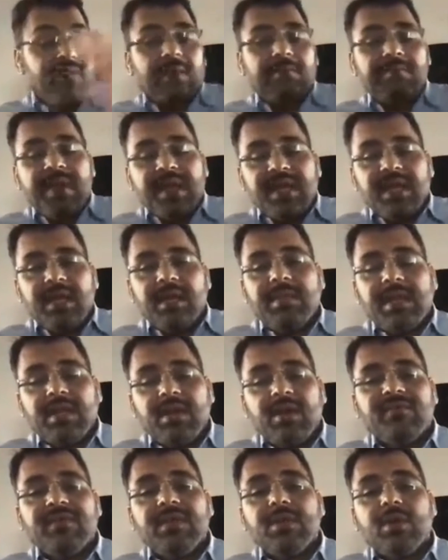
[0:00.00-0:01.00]
And in fact,
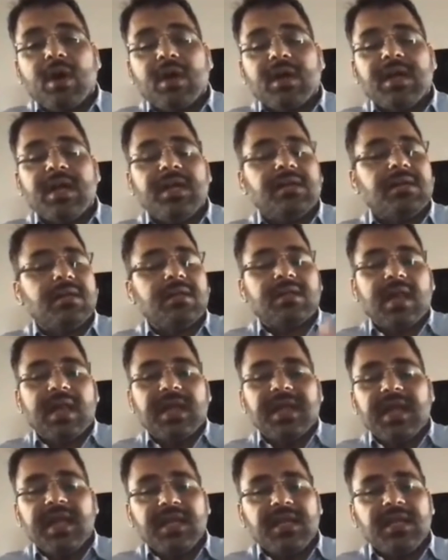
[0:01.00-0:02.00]
many of these
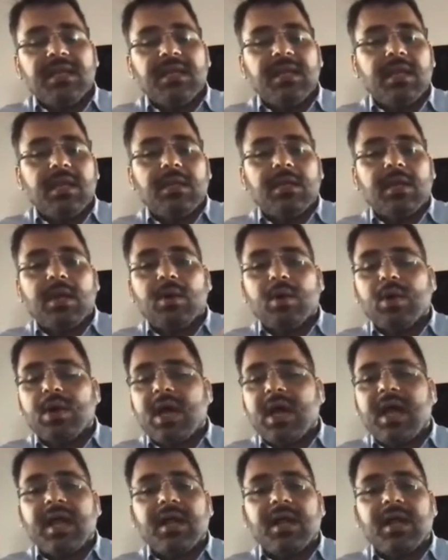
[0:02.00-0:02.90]
organizations like ATT,